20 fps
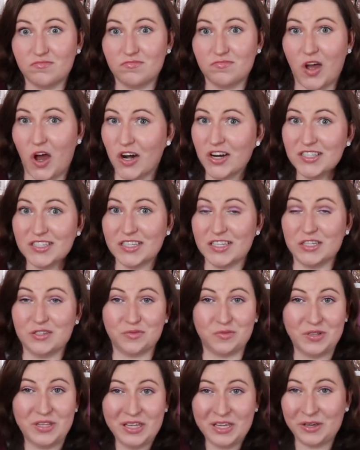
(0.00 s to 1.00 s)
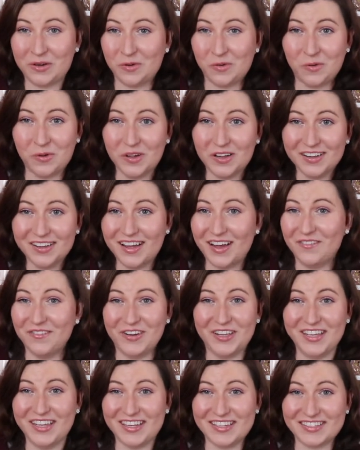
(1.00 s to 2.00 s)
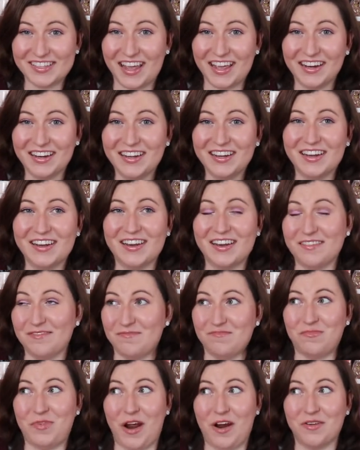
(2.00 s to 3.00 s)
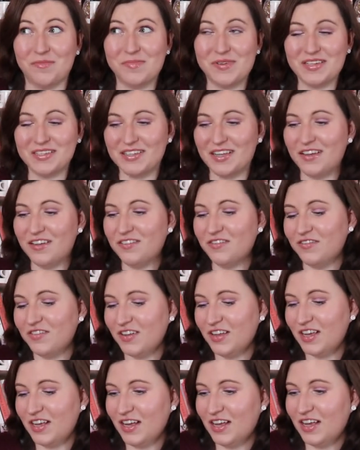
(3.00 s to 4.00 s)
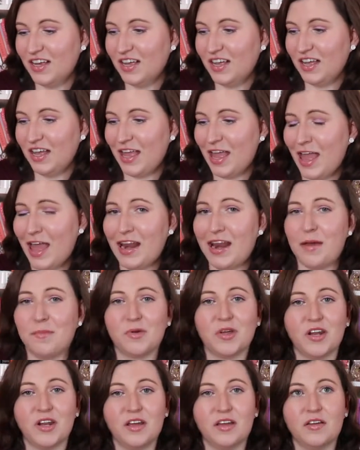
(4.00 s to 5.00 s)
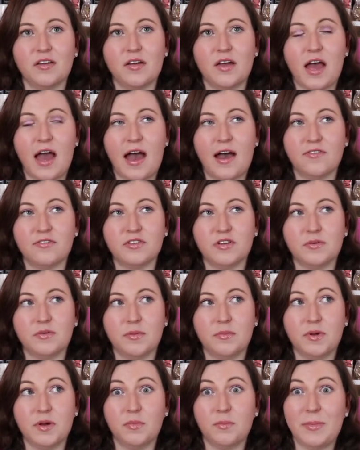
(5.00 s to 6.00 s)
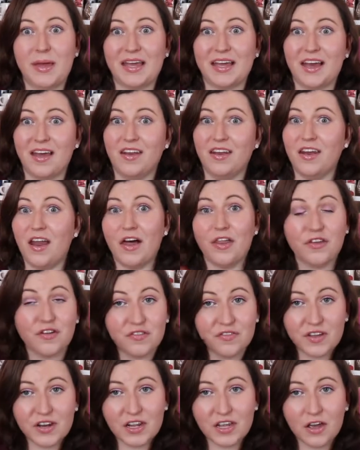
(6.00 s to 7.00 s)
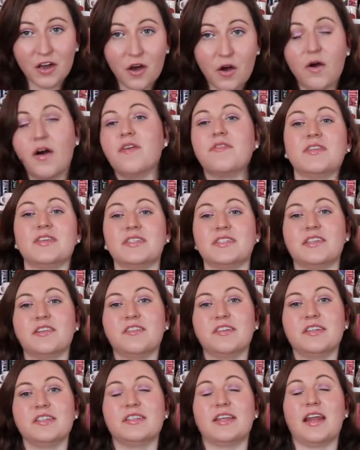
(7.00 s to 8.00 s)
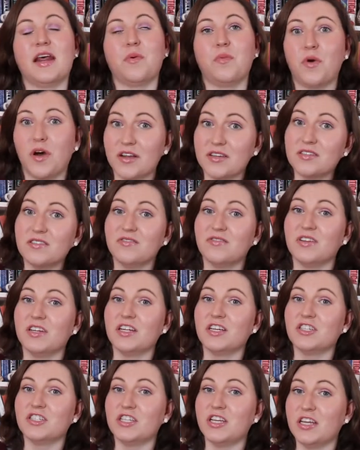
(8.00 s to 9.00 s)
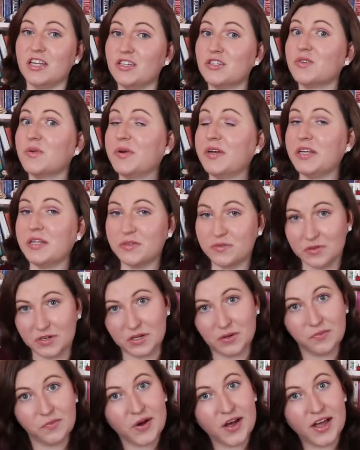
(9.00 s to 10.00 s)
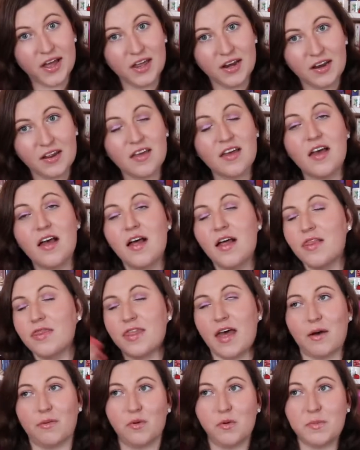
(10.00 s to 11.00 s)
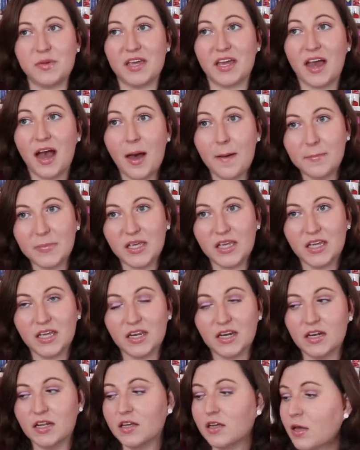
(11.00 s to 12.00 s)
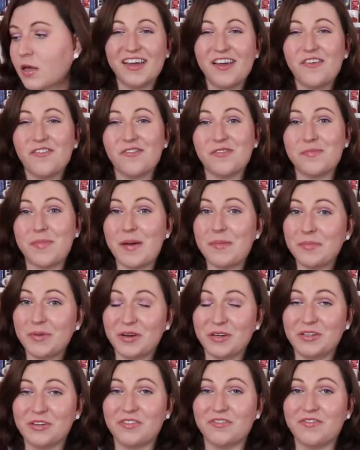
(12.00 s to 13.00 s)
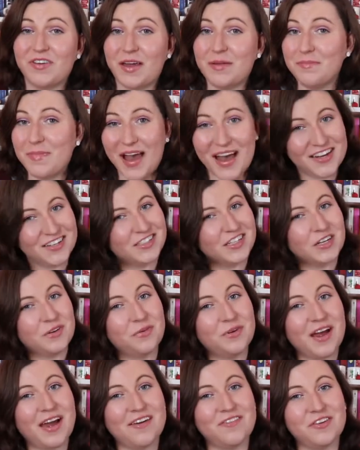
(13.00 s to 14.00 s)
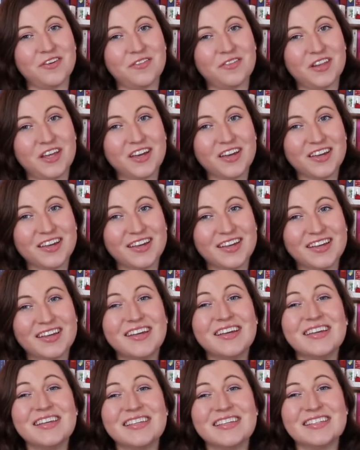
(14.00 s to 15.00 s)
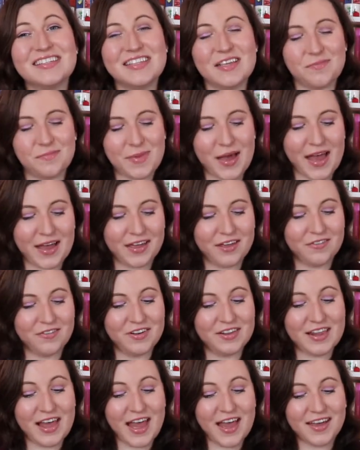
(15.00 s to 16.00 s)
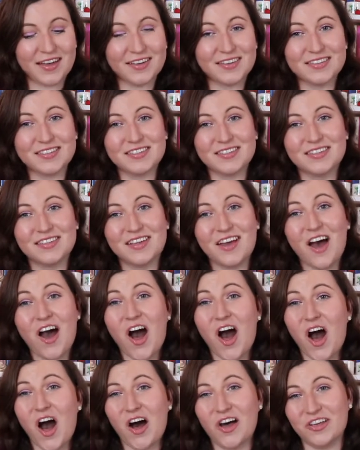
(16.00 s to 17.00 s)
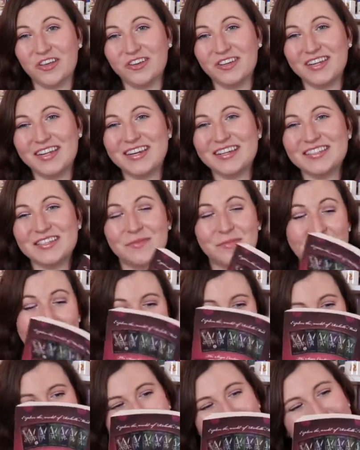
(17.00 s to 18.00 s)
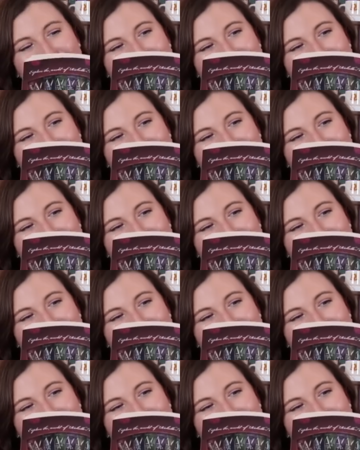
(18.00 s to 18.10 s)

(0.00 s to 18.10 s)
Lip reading: honestly is really cool. I'm really excited and proud of myself. And I'm gonna make another video of the series that I want to finish in 2021. That will be coming. Remember, you can find magic wherever you look. Sit back and relax. All you need is a book.